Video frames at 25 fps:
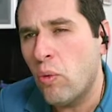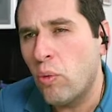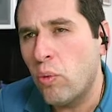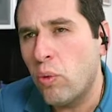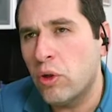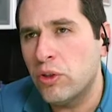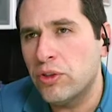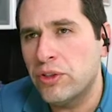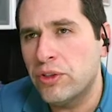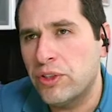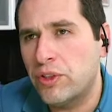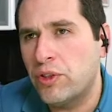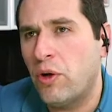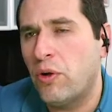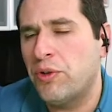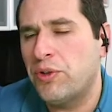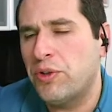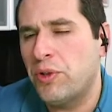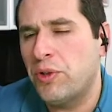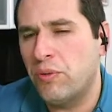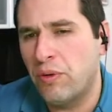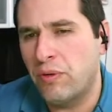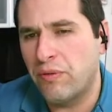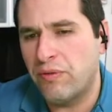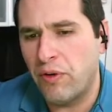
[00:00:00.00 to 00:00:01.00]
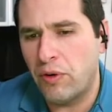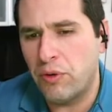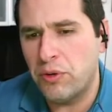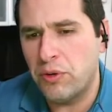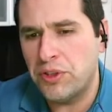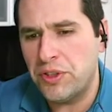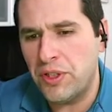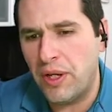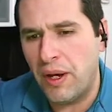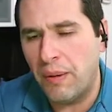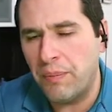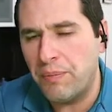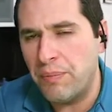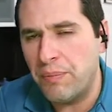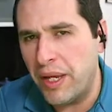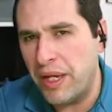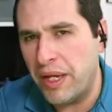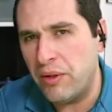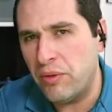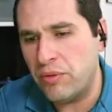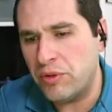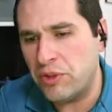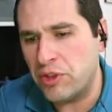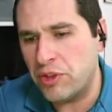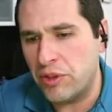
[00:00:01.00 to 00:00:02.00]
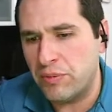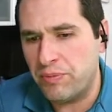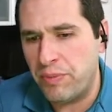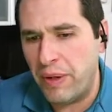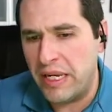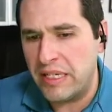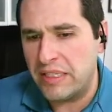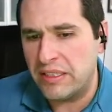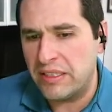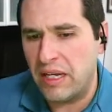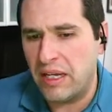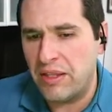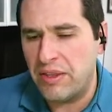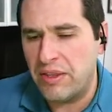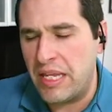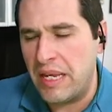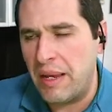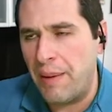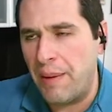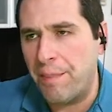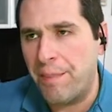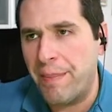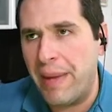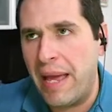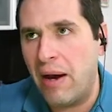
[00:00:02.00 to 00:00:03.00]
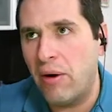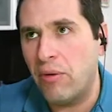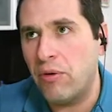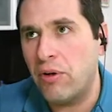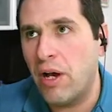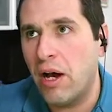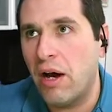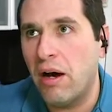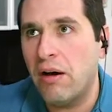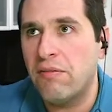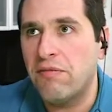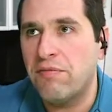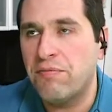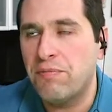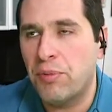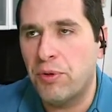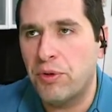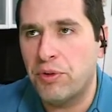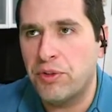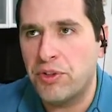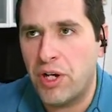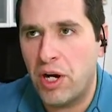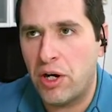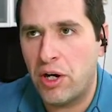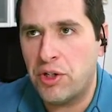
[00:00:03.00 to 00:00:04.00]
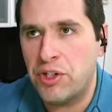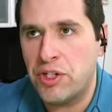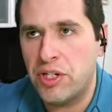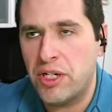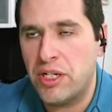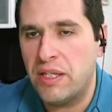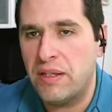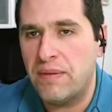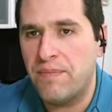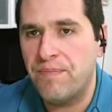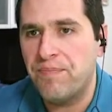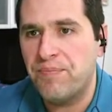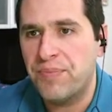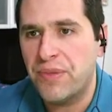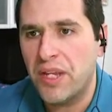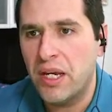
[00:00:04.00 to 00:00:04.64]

will start to reverse a bit just based on the amount of production